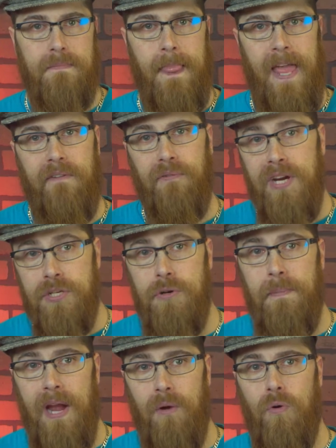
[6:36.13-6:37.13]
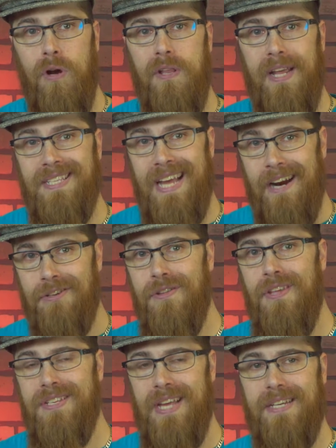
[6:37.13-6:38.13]
And for History Pack 1, it's actually the
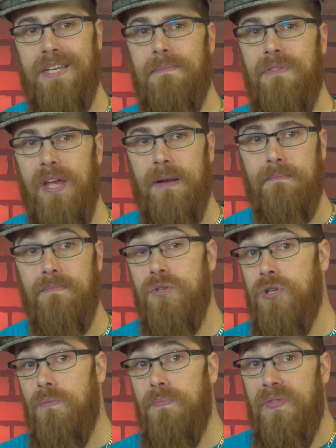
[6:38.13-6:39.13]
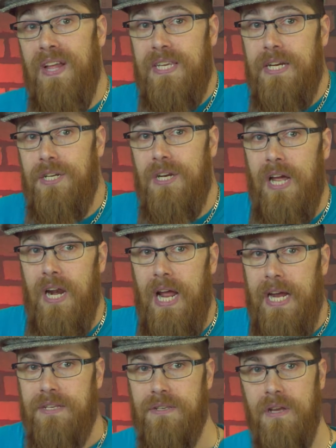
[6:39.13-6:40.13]
exact same thing. So that's actually kind of
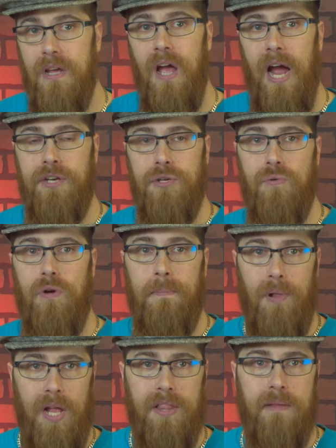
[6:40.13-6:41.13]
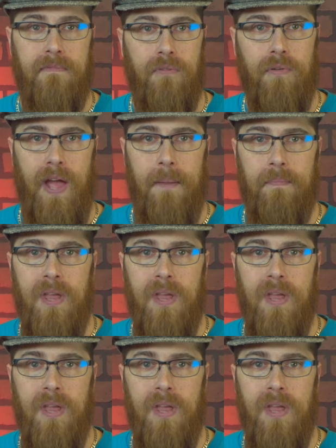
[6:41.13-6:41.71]
nice. I do applaud them for that.